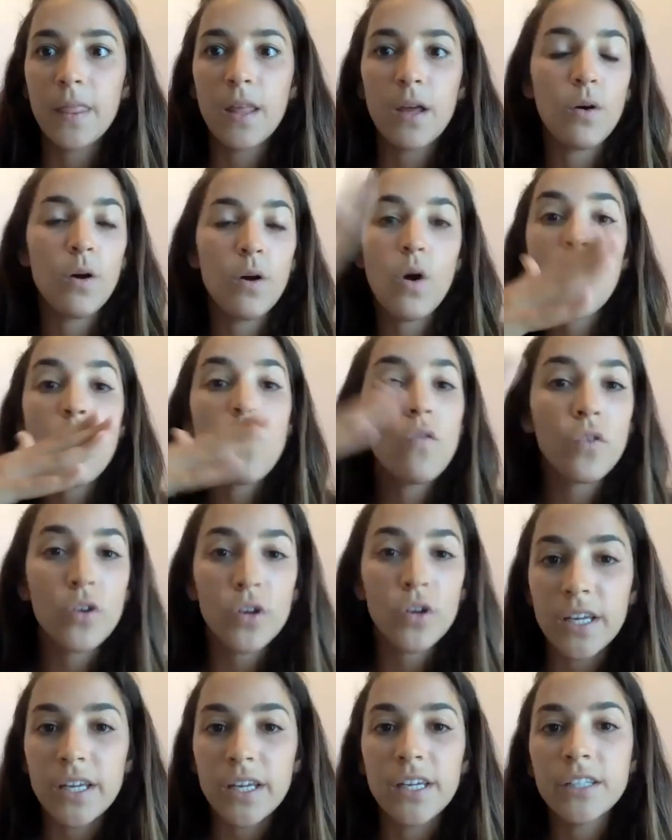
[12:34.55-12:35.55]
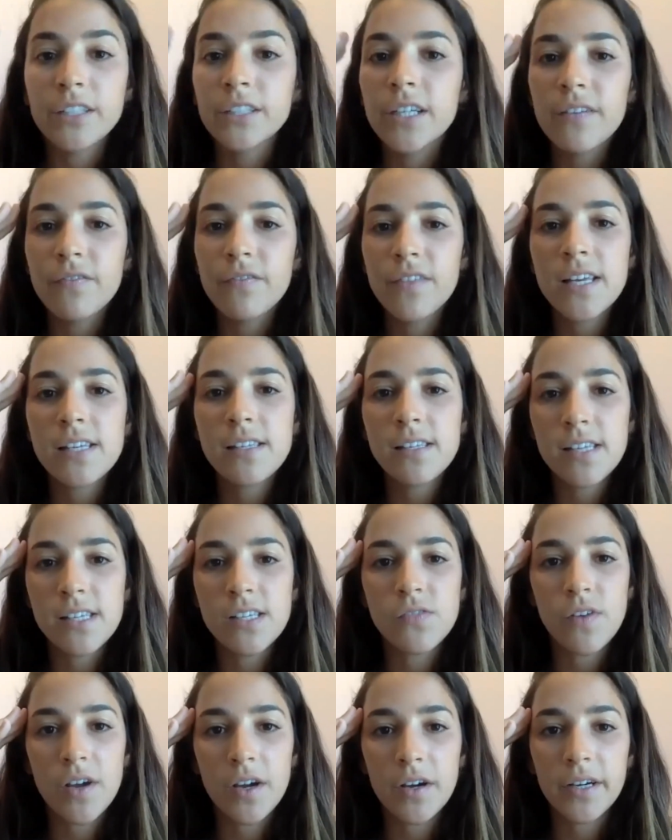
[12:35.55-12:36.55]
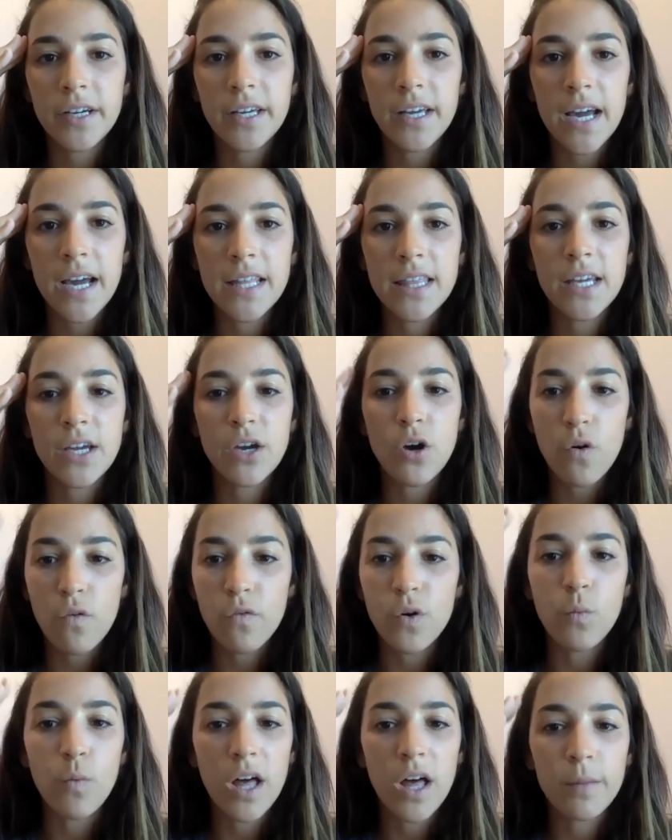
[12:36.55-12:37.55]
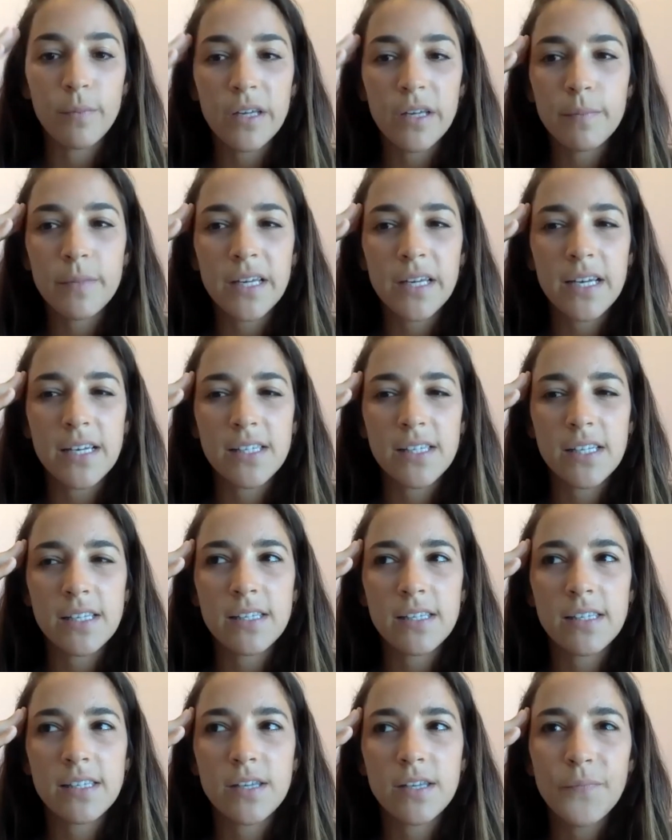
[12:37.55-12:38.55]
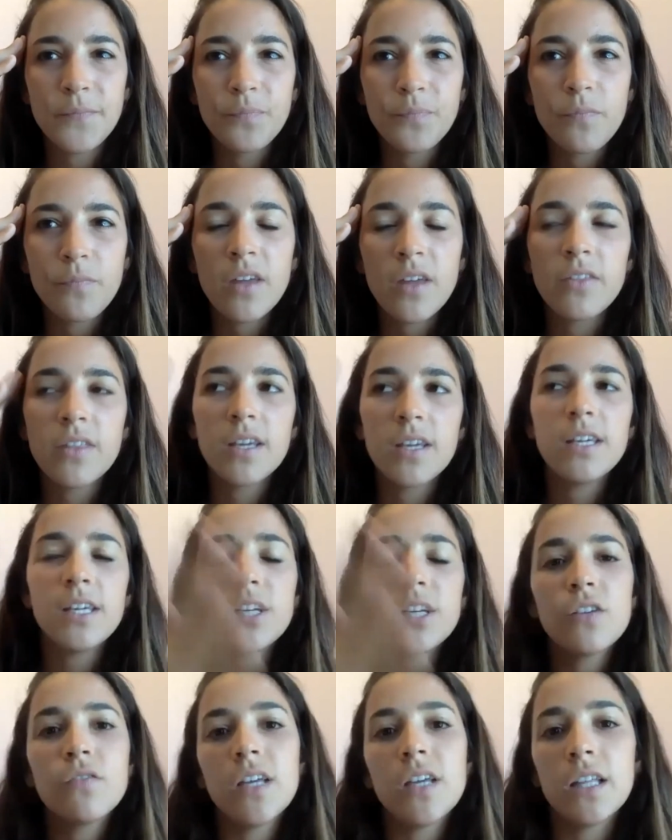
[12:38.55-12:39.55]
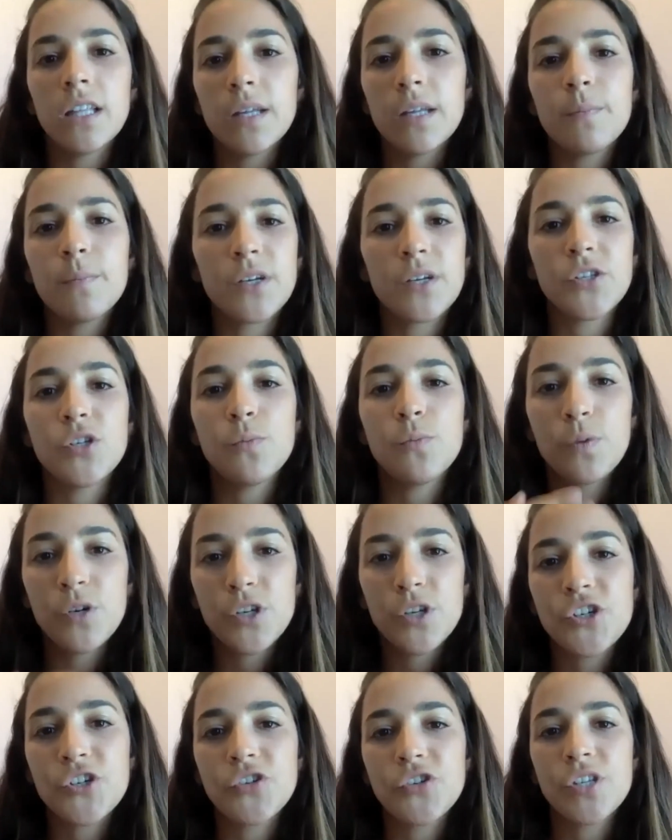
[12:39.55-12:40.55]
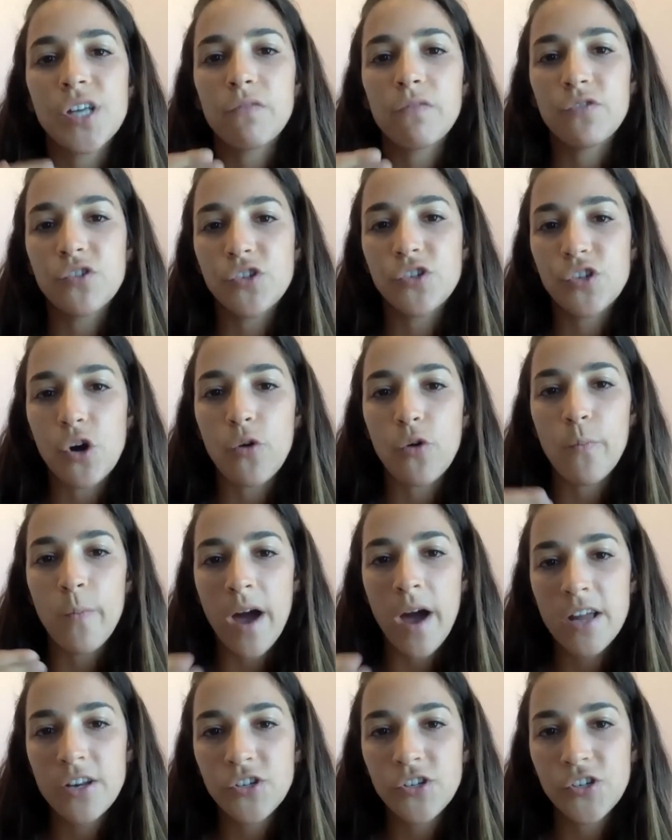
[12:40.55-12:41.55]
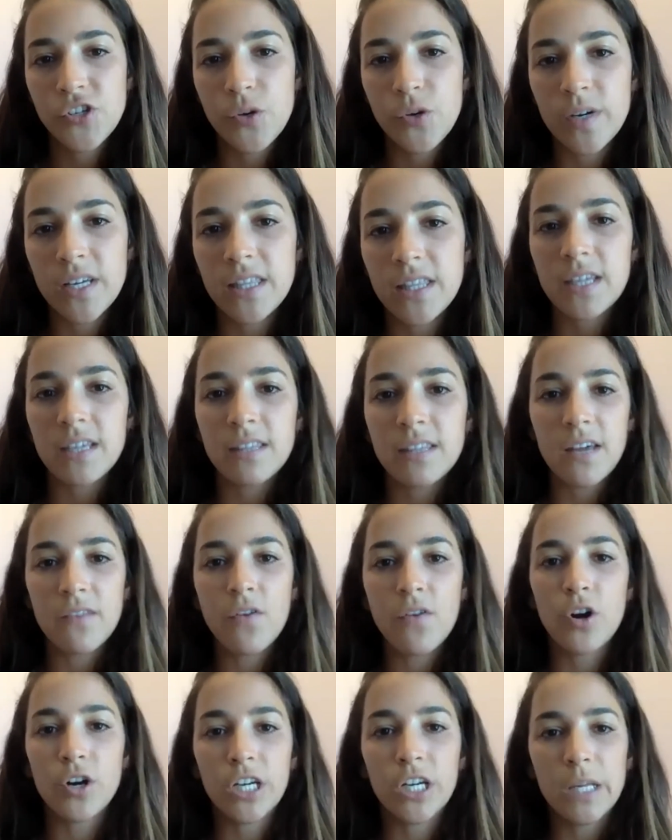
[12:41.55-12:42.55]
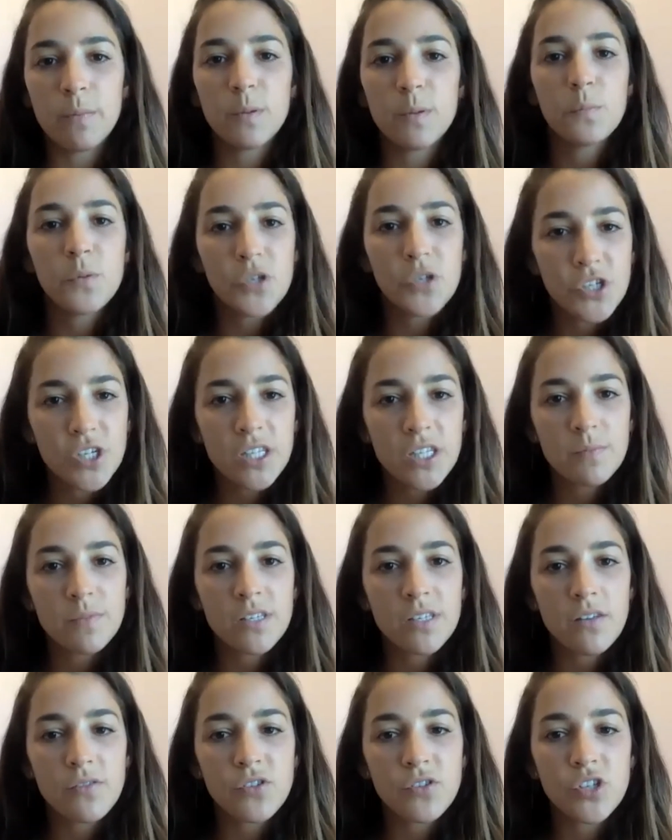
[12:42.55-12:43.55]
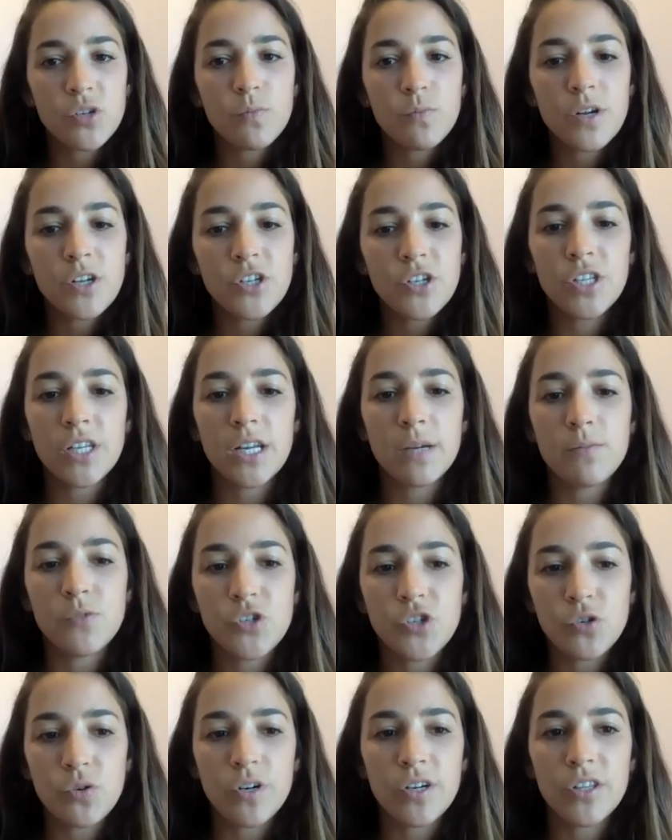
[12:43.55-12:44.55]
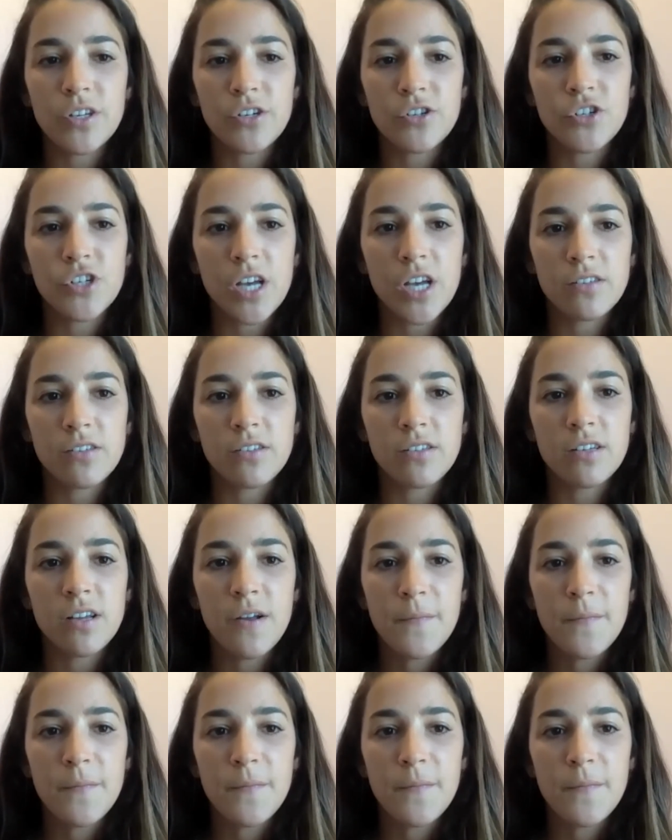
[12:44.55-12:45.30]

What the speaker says: over a year of this is very, I think, overwhelming, because it's the year of the Olympics. You push yourself so much. So I think they've already been pushing themselves so much that I'm sure they're just,